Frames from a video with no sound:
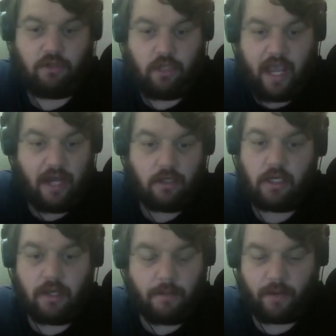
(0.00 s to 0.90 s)
can
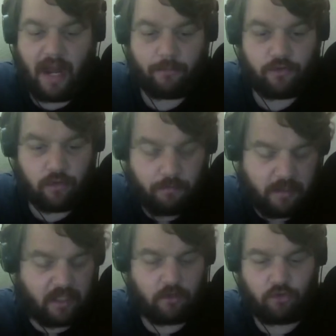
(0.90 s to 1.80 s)
and perhaps should
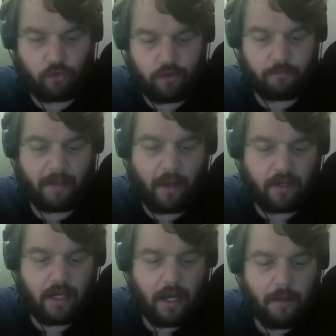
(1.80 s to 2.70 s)
be concerned about
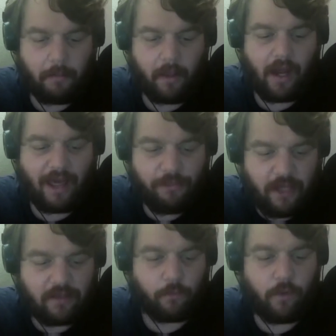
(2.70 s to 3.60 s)
it. But I
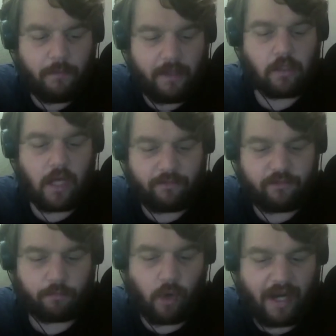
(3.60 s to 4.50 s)
think there would be a lot of
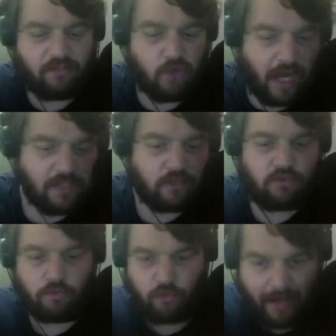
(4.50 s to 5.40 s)
surprise, not
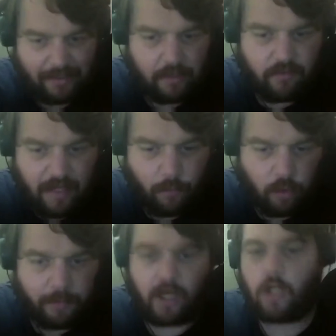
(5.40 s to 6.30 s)
just directly in the
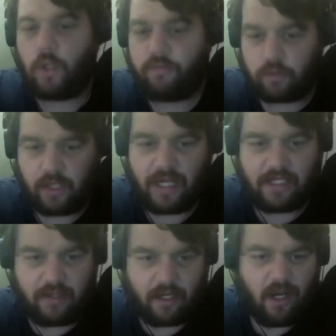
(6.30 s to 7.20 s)
neighborhood, but all over
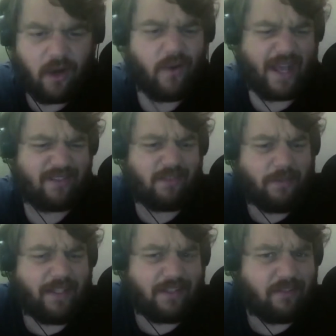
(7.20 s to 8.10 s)
London, that, oh yeah,
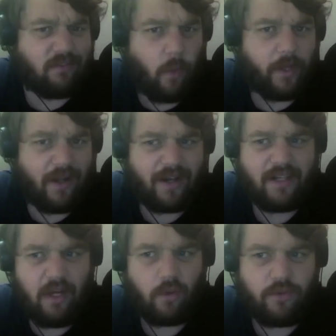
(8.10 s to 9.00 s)
something like this is going on
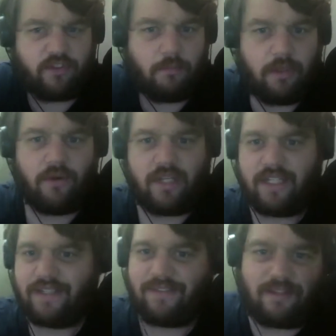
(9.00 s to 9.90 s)
here in this
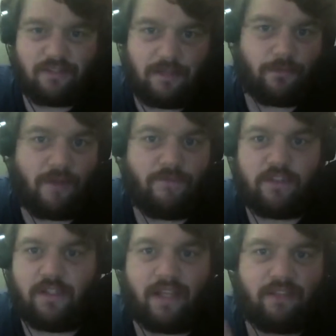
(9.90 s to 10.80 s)
community. It seems
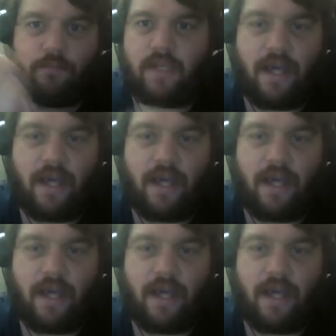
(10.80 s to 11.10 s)
obviously like something